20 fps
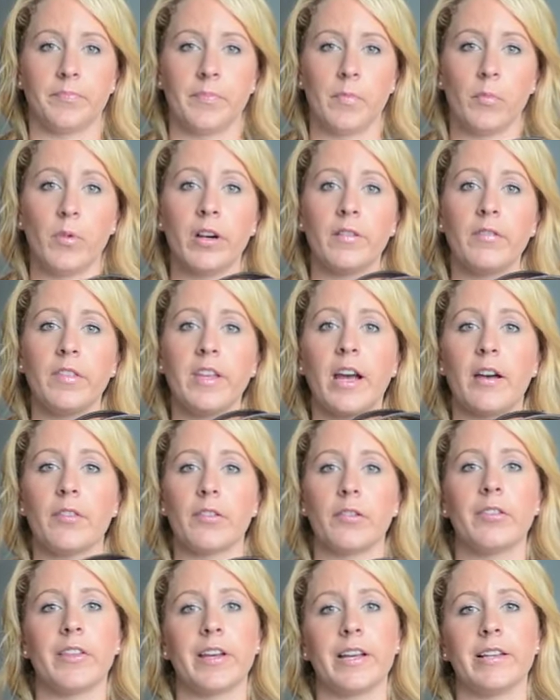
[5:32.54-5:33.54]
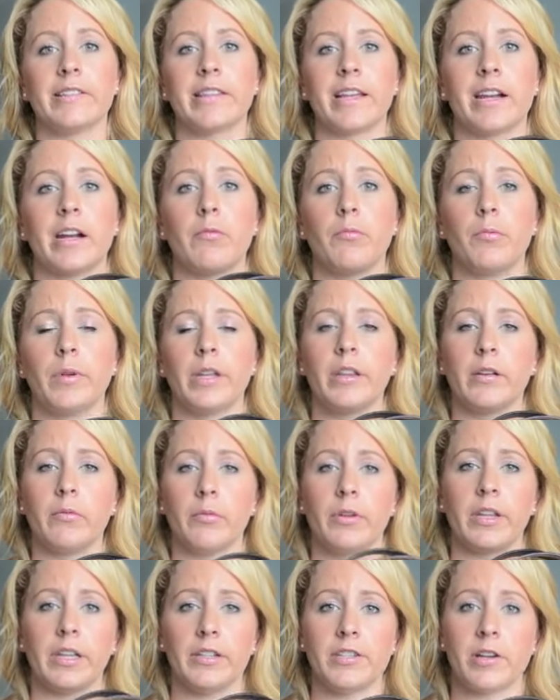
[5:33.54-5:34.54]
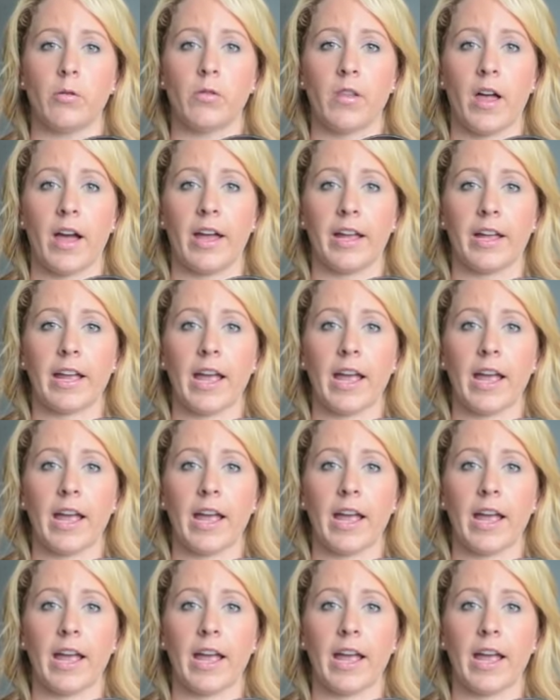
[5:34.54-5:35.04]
One of the other things that I really, really don't like,